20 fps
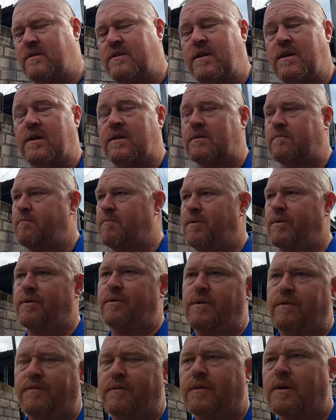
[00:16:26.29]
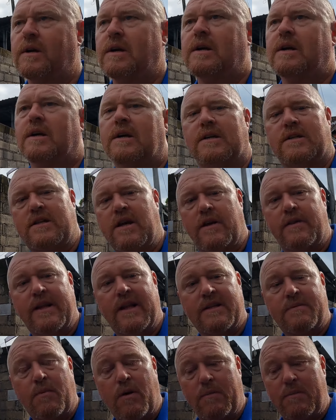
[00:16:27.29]
is just beautiful. So
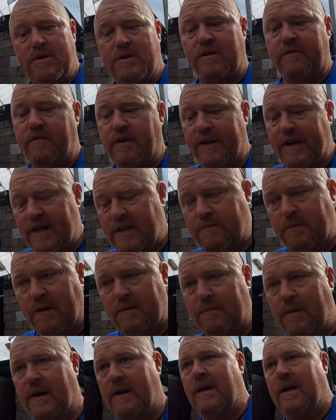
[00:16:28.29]
that's my mission for next month.